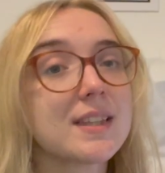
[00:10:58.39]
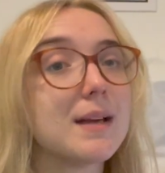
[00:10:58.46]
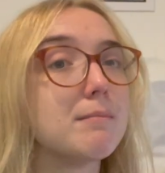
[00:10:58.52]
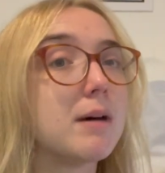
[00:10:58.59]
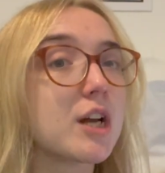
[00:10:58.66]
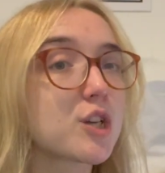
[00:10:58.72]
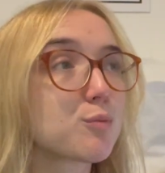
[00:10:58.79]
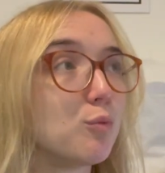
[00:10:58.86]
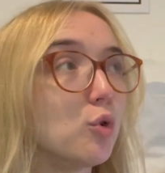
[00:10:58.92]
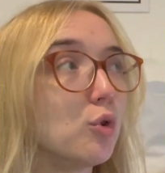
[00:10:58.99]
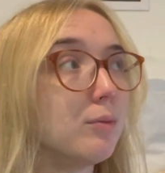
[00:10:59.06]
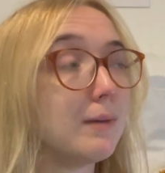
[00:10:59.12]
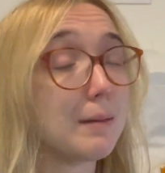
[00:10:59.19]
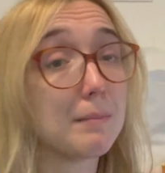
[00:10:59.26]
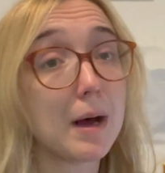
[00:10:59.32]
they're much
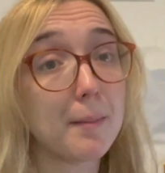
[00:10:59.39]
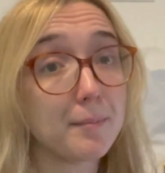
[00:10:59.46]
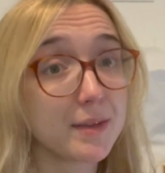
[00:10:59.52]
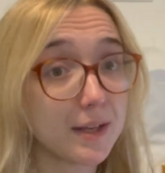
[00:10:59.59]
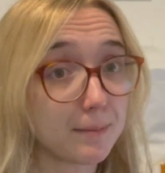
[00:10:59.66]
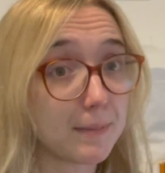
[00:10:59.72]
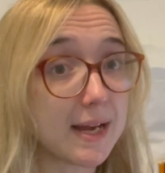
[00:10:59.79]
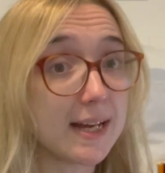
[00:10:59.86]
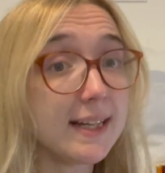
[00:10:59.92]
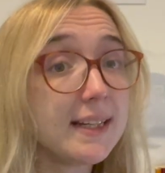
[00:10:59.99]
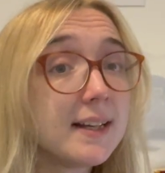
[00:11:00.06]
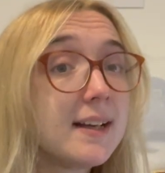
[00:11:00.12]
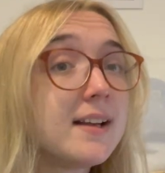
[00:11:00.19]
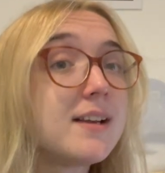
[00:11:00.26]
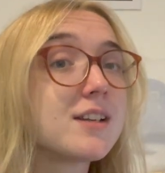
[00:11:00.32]
more my mum than me.
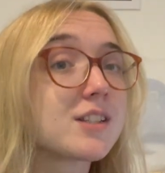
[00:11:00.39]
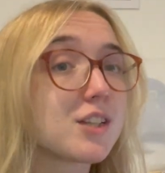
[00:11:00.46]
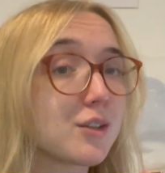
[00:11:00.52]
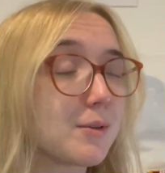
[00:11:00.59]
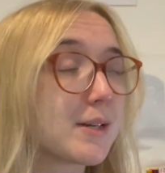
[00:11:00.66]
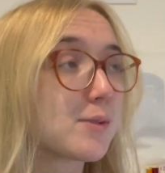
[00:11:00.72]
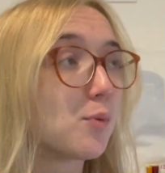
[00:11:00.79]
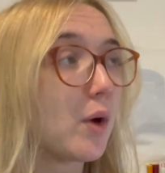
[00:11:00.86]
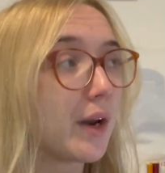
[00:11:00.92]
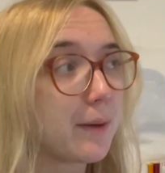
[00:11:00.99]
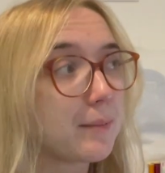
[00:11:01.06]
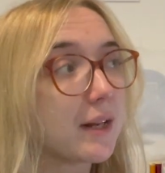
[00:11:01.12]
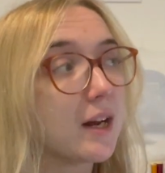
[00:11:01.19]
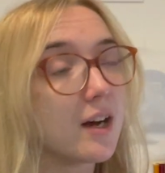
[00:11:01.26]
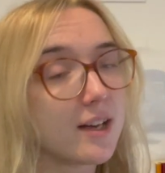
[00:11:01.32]
So there is one I'm
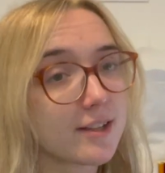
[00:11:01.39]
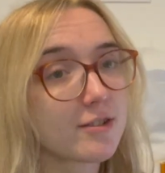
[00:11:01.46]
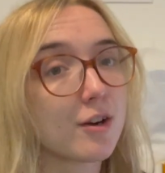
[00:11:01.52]
going to ask